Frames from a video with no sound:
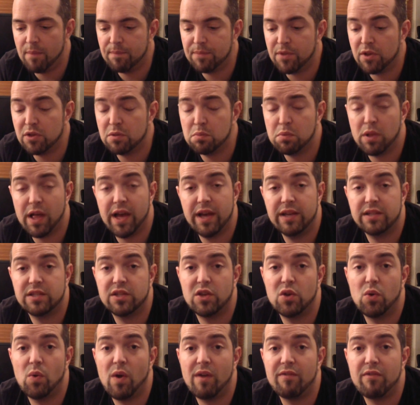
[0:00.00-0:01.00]
those
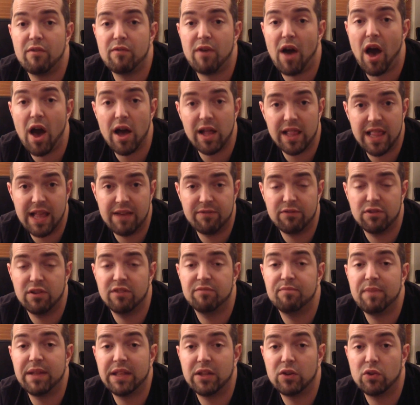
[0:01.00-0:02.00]
players who have a high
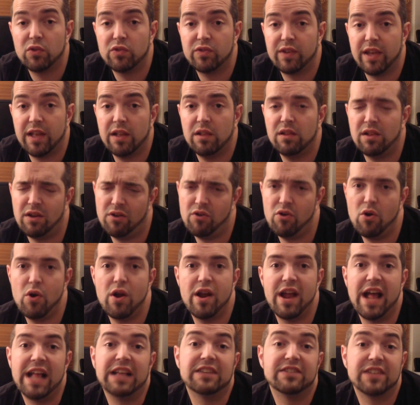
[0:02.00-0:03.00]
level of medical skill, or who
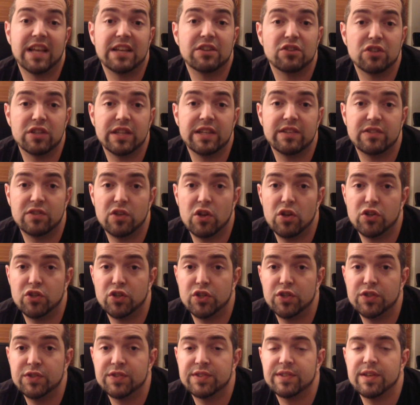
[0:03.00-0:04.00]
are essentially
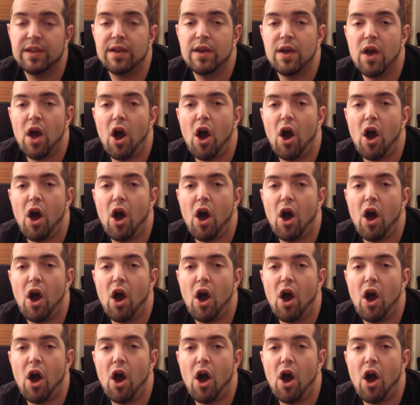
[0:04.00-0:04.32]
surgeons,